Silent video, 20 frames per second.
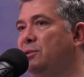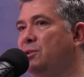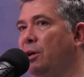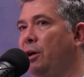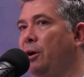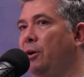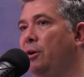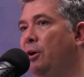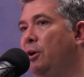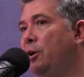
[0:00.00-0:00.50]

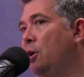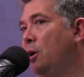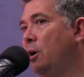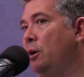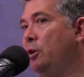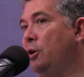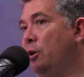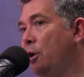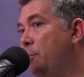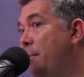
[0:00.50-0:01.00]
So,
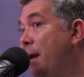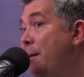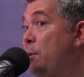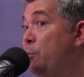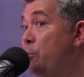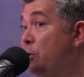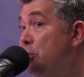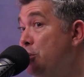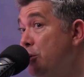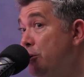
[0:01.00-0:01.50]
maybe
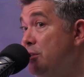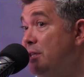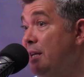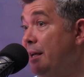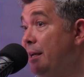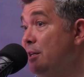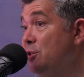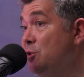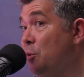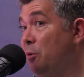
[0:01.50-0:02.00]

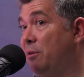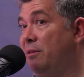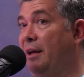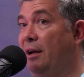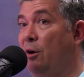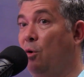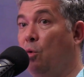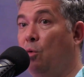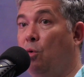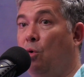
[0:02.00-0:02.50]
producing is your
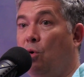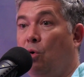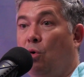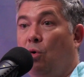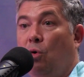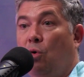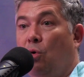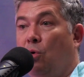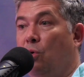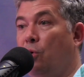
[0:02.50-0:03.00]
thing,
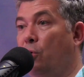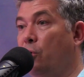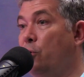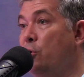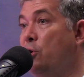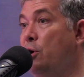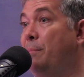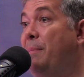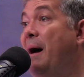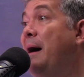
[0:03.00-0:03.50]

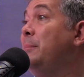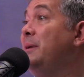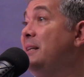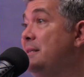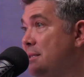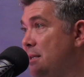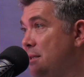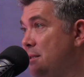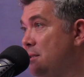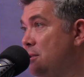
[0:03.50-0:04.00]
or you're a
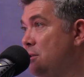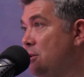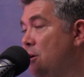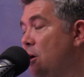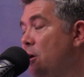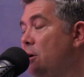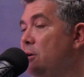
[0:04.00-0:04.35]
publicist,